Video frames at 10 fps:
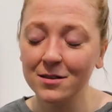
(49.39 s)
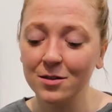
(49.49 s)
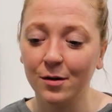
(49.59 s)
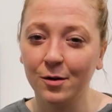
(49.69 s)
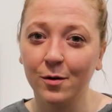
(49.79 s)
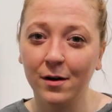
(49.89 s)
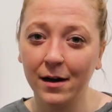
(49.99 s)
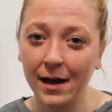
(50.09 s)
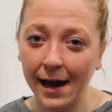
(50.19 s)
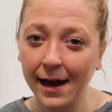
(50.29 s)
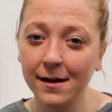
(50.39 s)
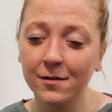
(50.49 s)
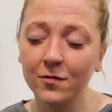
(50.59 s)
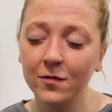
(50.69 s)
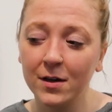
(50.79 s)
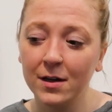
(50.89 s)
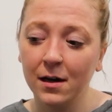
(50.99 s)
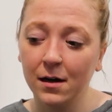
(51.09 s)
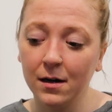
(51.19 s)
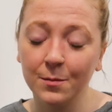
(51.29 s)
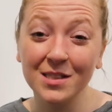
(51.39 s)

So I have um,